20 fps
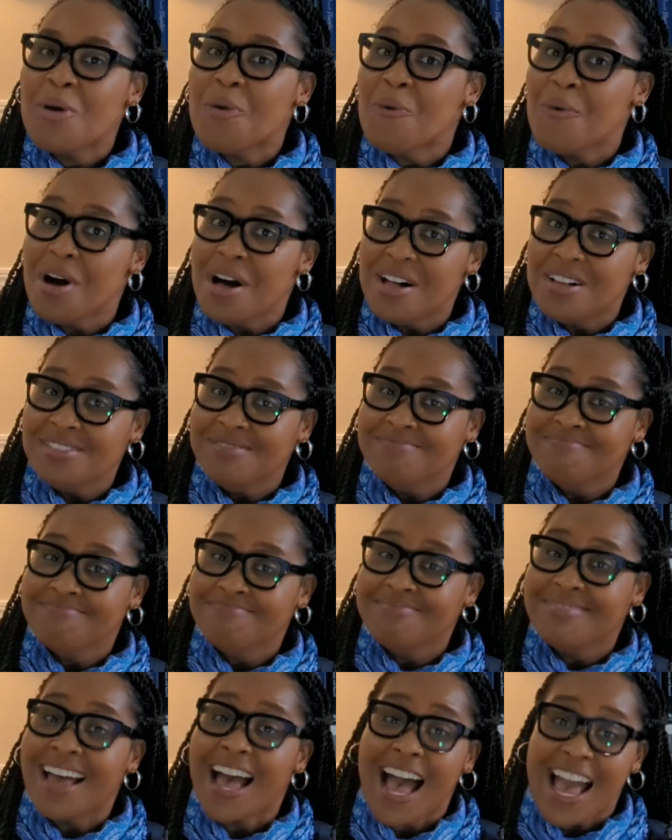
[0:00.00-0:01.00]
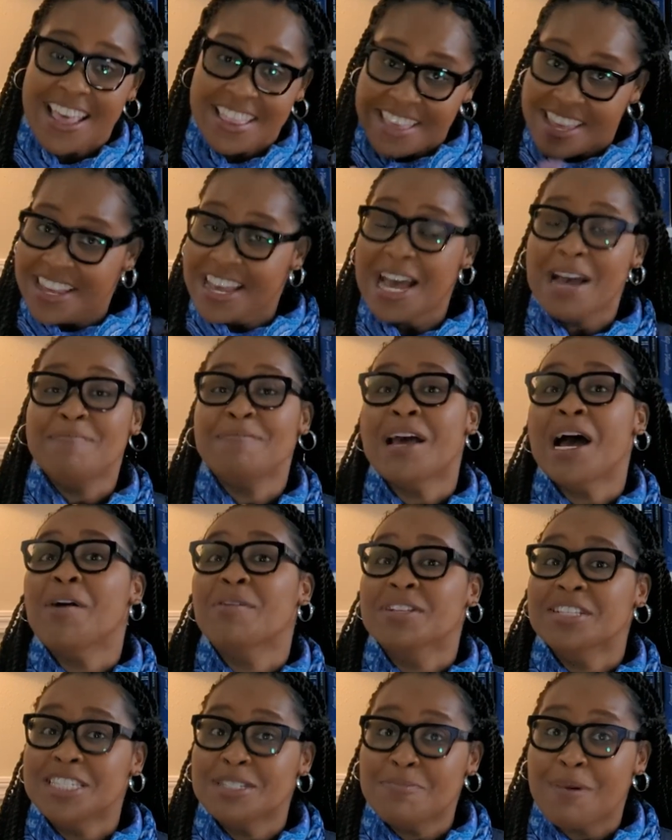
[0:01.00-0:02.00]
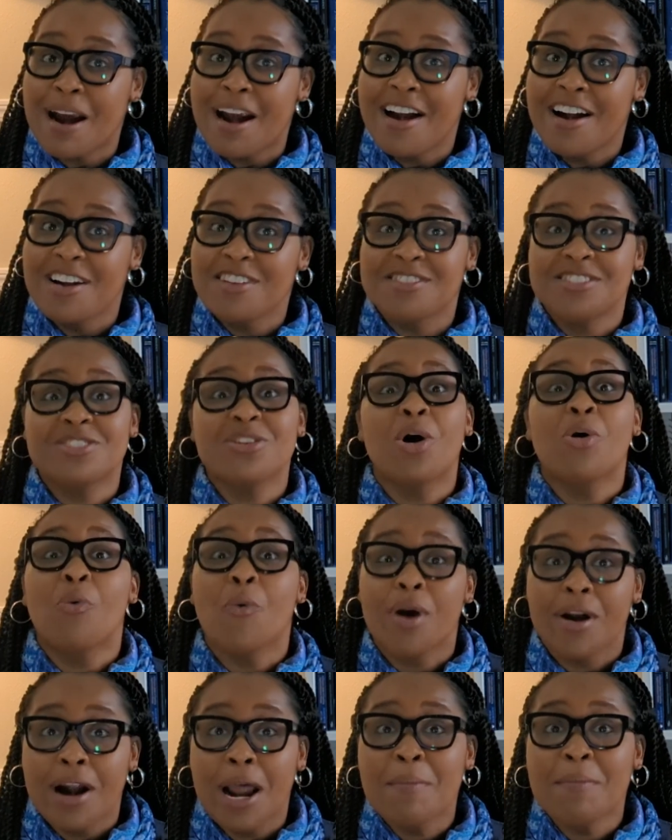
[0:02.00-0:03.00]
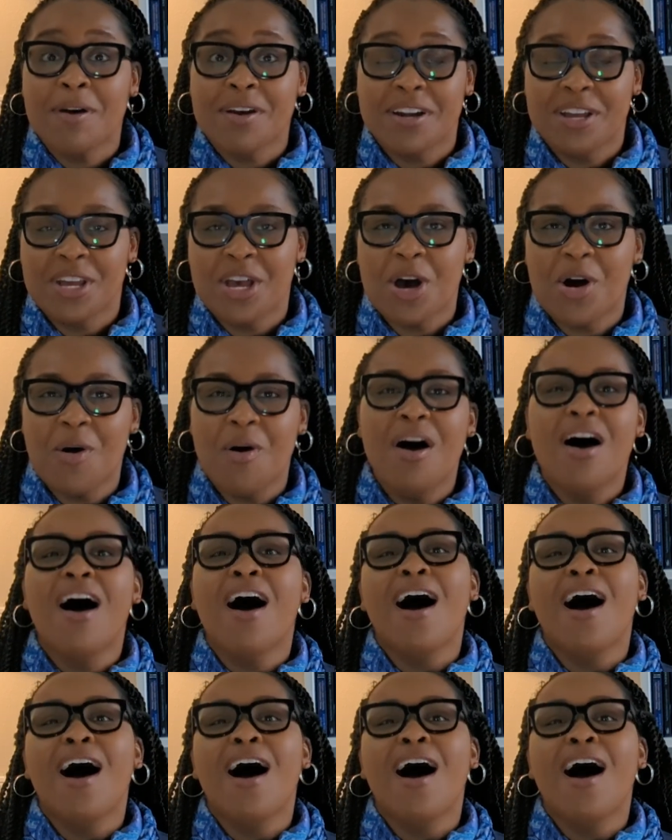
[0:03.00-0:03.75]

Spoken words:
Well, I think I'm now inspired as to where I'm going to go